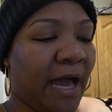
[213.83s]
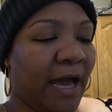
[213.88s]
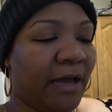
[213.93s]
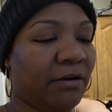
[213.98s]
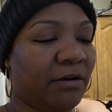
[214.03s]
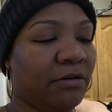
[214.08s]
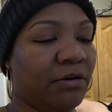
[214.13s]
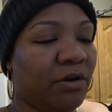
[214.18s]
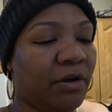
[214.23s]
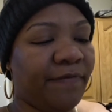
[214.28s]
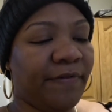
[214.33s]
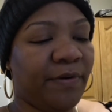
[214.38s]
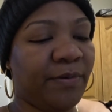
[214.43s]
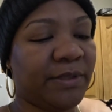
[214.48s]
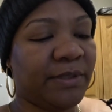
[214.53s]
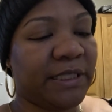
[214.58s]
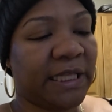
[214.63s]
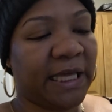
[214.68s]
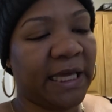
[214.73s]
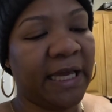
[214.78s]
I don't know if it
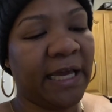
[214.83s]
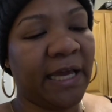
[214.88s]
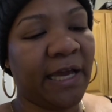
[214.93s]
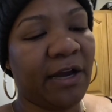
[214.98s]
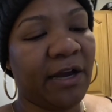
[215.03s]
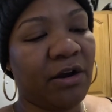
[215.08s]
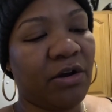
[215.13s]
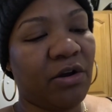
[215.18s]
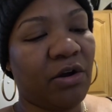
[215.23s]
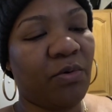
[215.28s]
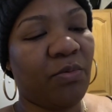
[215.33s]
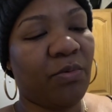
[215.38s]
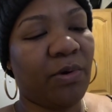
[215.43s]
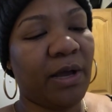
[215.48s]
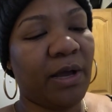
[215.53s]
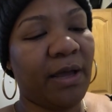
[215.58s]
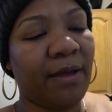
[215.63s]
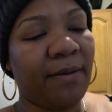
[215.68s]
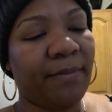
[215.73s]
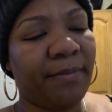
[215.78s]
was the hair or
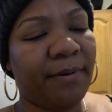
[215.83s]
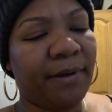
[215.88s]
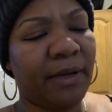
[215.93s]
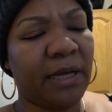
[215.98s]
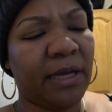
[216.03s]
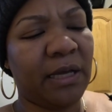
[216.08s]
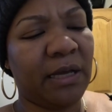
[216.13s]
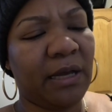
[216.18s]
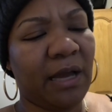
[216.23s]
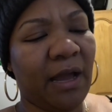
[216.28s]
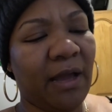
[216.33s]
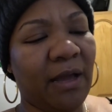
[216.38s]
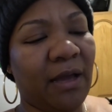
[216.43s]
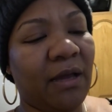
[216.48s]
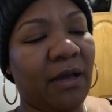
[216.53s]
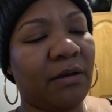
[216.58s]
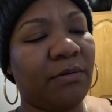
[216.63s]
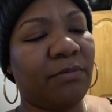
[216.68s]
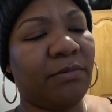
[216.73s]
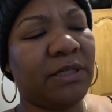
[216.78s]
what, but
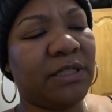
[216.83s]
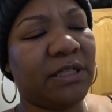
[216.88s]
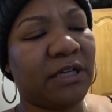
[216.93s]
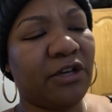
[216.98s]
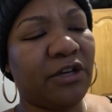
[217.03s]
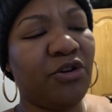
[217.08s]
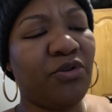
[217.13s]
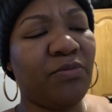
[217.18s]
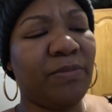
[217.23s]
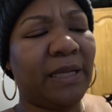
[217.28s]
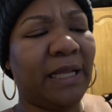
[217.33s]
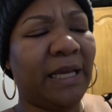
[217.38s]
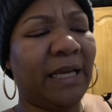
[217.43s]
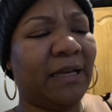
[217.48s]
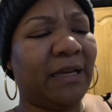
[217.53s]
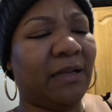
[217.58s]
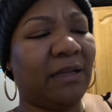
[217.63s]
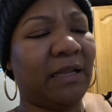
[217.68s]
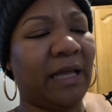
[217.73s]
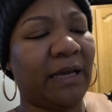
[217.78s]
I was
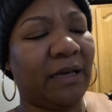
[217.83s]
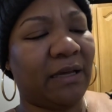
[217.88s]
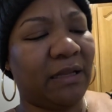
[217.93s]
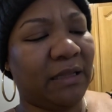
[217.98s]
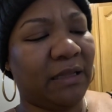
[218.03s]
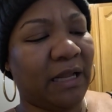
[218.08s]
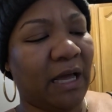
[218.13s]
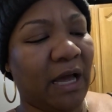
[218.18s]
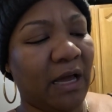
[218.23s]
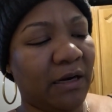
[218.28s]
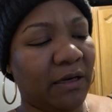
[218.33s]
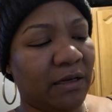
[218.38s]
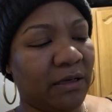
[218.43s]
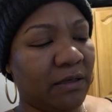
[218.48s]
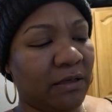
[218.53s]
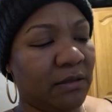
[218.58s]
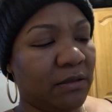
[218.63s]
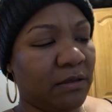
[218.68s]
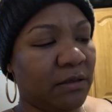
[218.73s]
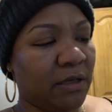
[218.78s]
accumulating like a lot
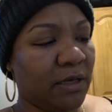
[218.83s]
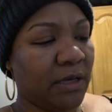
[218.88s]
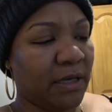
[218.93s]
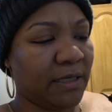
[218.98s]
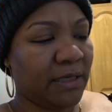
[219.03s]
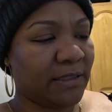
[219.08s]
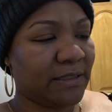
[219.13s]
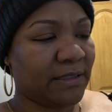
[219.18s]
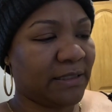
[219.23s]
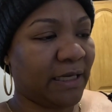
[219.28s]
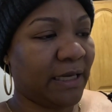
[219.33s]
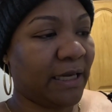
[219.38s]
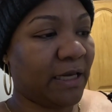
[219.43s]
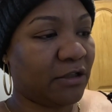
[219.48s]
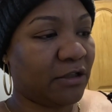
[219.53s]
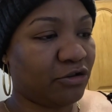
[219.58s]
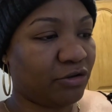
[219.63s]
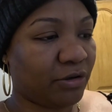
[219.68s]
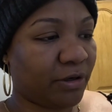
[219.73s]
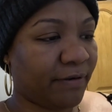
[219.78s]
of
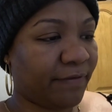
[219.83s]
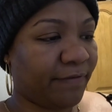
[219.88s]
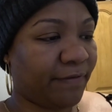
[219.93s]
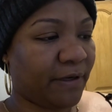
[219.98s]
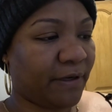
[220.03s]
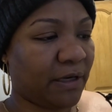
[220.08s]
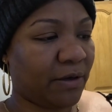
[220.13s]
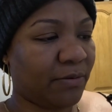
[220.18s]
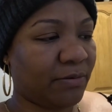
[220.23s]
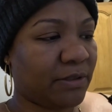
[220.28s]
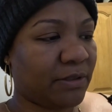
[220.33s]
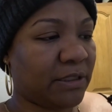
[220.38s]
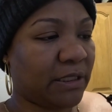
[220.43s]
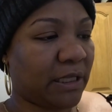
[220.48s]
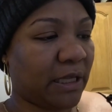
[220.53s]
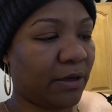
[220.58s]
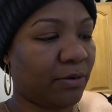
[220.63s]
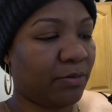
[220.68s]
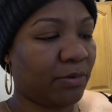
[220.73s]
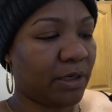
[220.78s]
dandruff, and I was
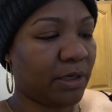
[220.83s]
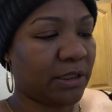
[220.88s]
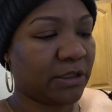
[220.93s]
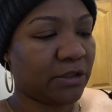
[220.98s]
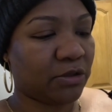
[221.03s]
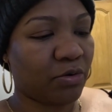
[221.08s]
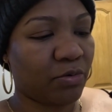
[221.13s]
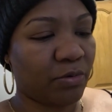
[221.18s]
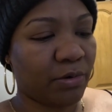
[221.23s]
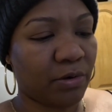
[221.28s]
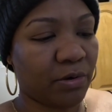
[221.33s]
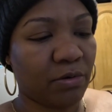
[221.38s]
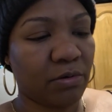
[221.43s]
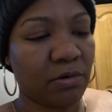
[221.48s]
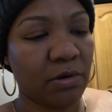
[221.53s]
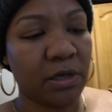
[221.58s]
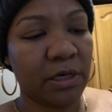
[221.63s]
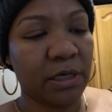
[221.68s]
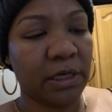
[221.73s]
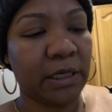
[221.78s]
like, what is going
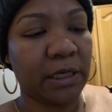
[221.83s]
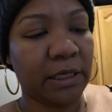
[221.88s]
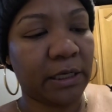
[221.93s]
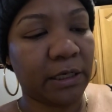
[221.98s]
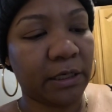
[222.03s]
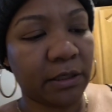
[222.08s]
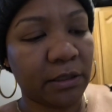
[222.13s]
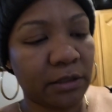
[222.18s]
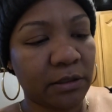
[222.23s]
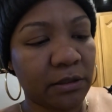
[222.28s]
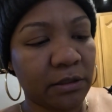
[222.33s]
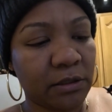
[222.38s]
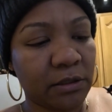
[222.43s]
on here?